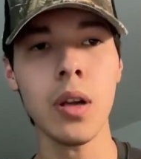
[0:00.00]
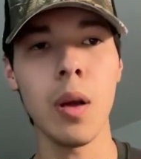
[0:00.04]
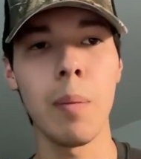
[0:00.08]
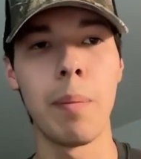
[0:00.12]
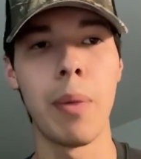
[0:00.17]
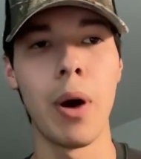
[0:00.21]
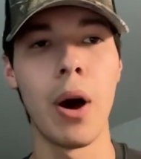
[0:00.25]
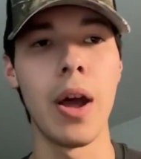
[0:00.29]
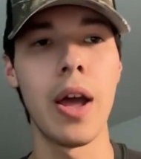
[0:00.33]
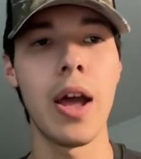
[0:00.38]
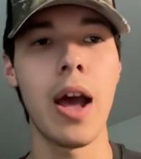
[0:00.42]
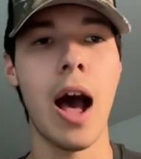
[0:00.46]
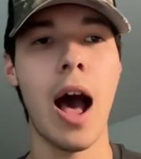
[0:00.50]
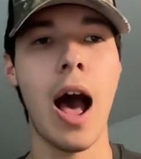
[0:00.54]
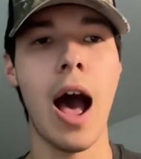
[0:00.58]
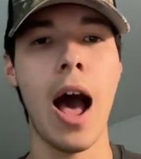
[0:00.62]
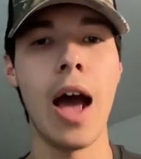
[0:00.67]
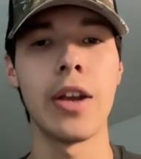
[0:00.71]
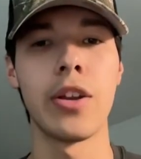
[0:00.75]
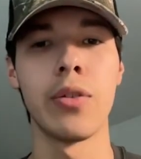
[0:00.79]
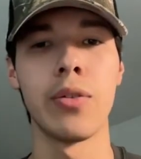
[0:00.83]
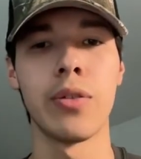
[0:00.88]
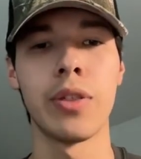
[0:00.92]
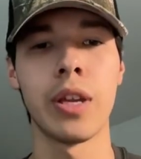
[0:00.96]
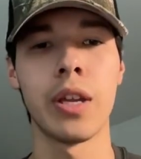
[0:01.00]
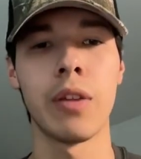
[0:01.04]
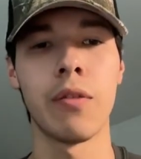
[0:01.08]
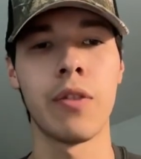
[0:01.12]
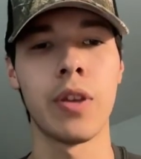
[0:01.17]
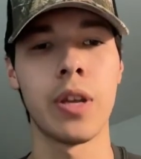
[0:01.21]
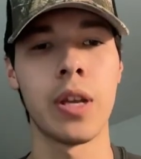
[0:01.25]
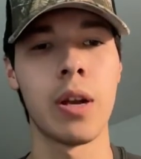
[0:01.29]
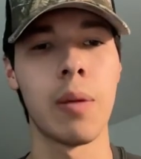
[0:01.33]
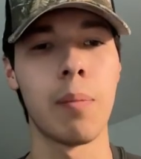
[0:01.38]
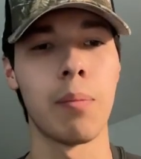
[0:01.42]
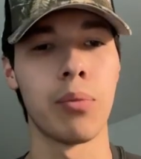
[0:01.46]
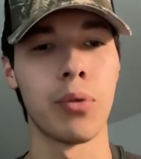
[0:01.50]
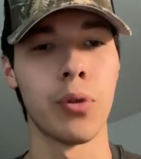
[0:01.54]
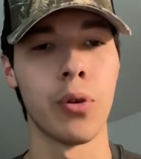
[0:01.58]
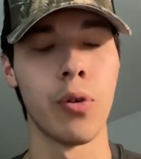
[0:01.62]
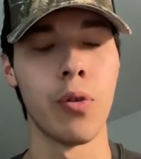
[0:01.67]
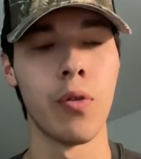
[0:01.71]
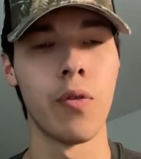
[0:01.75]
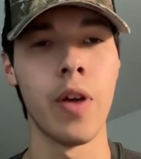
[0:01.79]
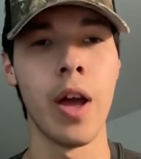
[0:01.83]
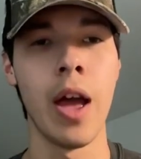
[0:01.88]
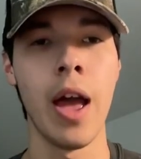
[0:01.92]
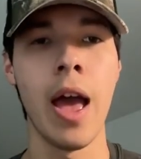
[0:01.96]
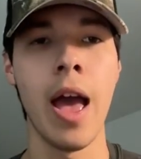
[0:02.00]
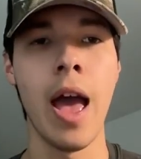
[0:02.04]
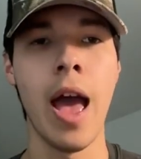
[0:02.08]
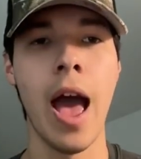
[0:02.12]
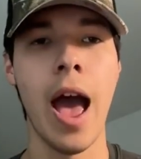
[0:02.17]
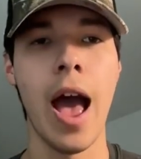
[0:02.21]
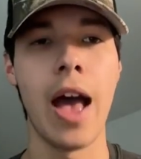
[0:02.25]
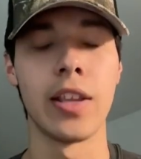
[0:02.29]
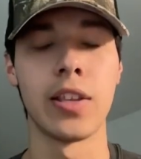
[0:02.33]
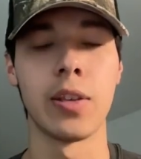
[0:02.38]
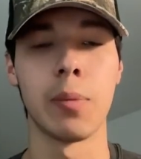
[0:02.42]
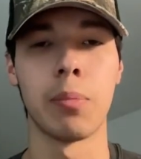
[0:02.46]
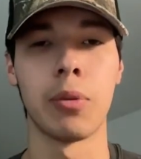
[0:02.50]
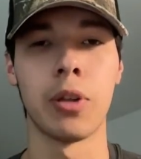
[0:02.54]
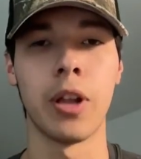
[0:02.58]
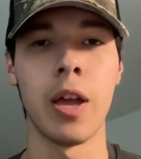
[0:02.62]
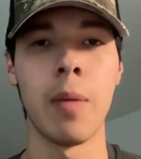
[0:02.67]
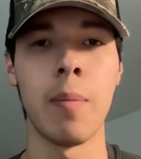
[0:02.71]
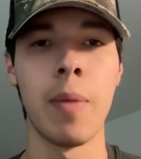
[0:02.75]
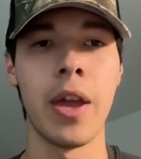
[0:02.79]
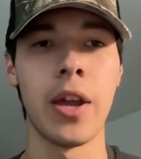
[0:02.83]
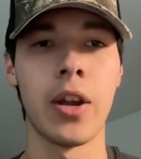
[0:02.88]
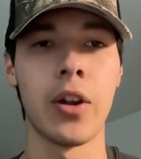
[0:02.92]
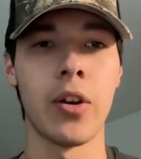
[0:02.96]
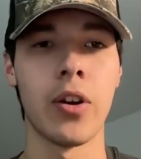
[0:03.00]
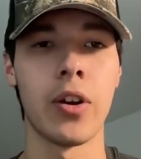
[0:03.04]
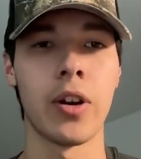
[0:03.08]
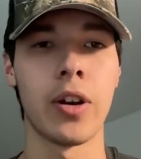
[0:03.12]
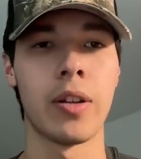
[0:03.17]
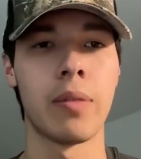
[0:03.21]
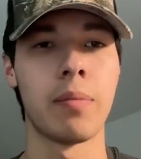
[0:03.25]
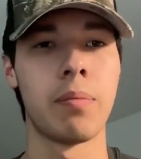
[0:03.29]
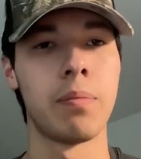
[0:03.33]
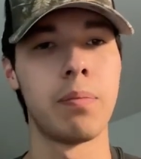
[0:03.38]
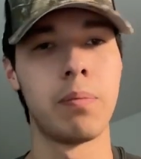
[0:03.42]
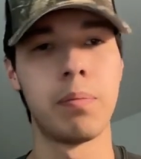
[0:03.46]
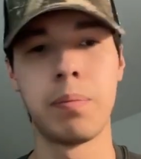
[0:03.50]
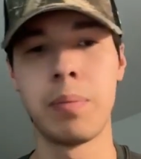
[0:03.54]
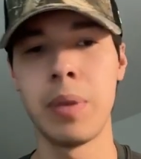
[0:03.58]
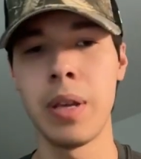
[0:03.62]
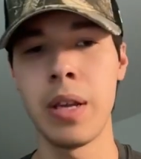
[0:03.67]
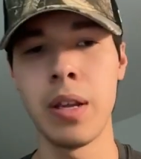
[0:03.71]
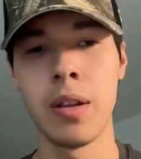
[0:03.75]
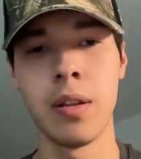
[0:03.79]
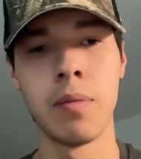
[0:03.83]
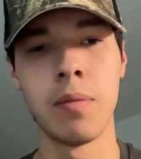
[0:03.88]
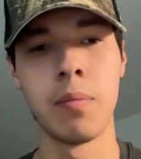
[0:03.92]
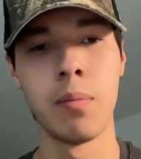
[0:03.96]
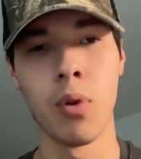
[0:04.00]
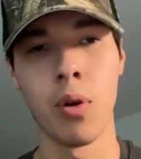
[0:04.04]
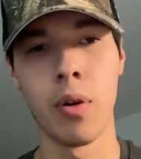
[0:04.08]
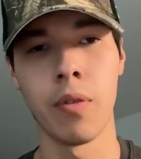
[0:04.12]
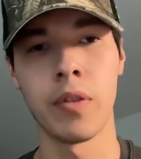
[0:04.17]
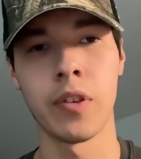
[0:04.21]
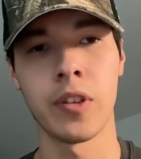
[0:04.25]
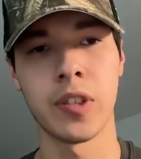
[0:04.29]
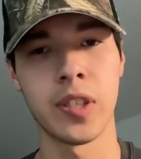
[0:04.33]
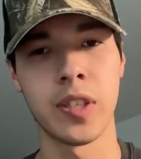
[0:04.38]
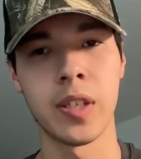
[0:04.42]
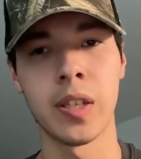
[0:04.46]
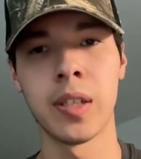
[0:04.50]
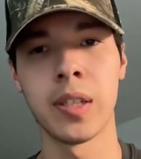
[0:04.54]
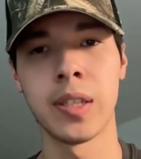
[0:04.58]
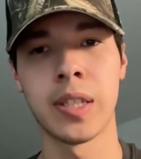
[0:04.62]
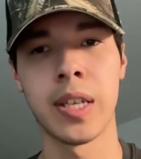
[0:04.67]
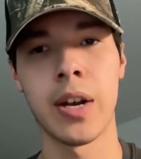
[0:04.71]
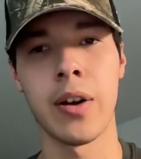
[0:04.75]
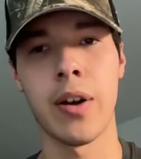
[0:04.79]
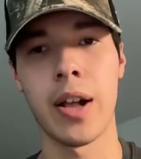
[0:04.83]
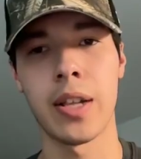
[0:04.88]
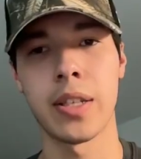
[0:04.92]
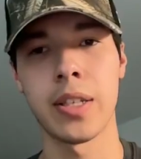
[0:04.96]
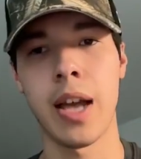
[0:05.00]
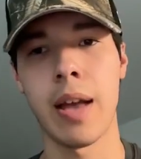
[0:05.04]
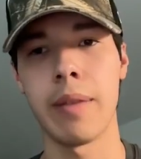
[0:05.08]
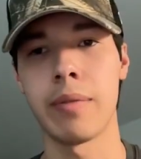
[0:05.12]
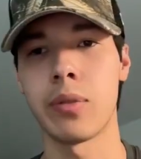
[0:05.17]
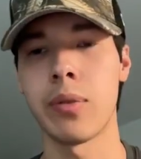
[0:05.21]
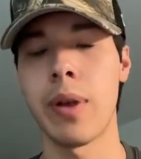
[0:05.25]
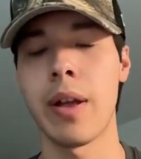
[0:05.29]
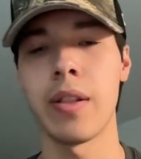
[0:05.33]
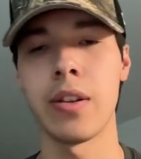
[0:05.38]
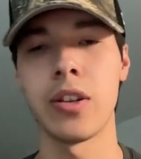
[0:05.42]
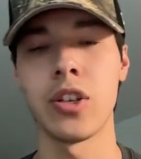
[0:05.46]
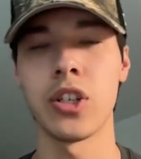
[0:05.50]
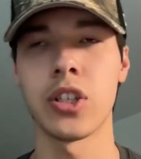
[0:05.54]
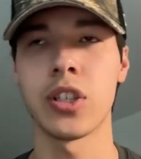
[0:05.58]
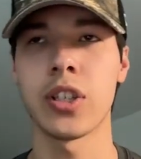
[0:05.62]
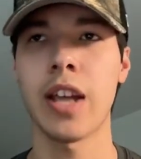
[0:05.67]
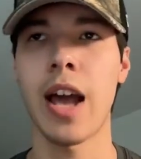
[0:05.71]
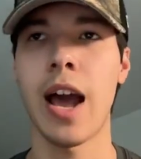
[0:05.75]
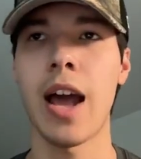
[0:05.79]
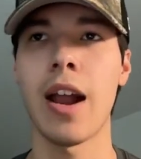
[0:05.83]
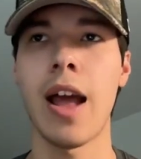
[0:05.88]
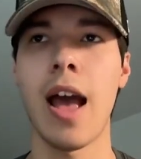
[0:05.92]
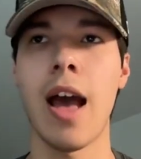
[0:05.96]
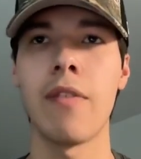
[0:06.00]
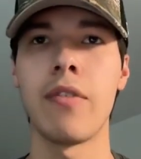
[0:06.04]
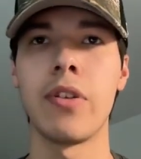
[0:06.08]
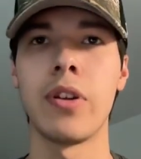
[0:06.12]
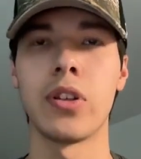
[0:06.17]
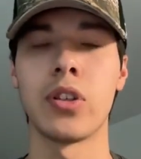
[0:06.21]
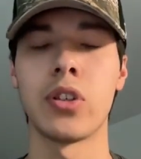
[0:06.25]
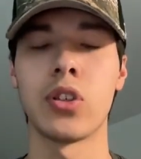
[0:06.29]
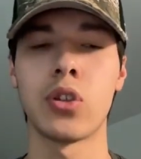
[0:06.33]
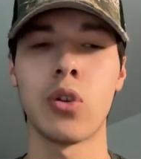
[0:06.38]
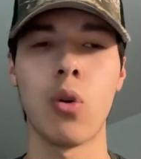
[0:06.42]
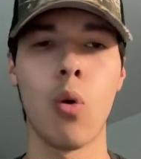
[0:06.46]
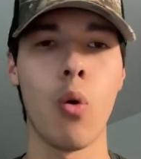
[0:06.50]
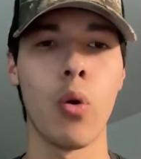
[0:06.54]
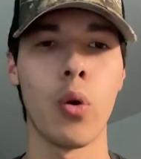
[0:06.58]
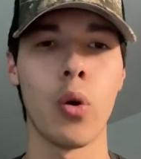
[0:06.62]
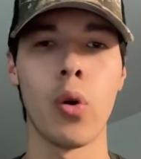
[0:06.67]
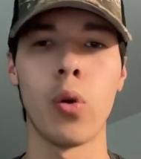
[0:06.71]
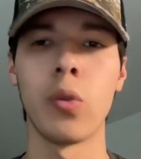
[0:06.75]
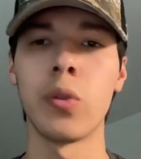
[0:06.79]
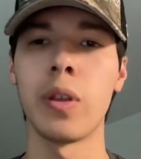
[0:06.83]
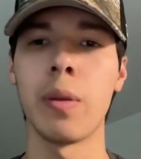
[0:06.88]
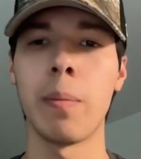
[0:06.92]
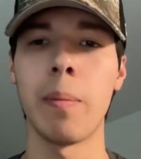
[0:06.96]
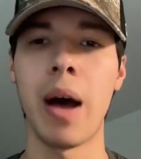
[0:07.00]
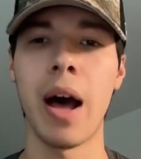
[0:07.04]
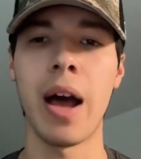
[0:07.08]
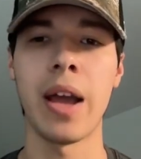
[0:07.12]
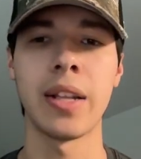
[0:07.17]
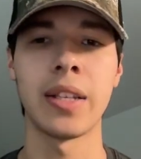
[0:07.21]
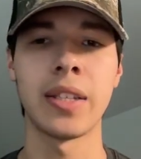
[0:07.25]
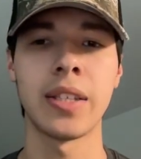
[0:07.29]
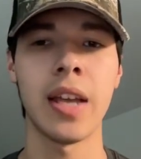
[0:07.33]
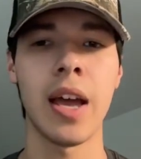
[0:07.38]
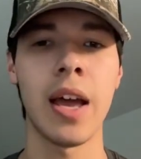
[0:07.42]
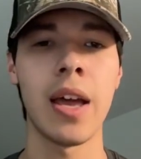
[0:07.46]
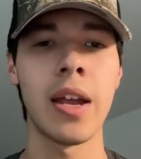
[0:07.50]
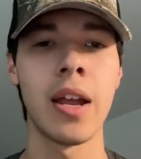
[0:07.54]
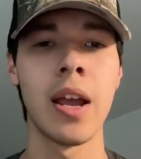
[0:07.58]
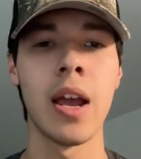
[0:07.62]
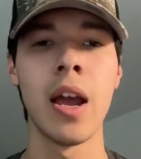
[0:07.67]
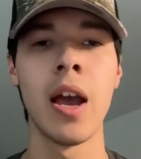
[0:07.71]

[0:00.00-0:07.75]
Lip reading: But I do think if he can improve as a playmaker and be more facilitator at times rather than just kind of having a score only mindset,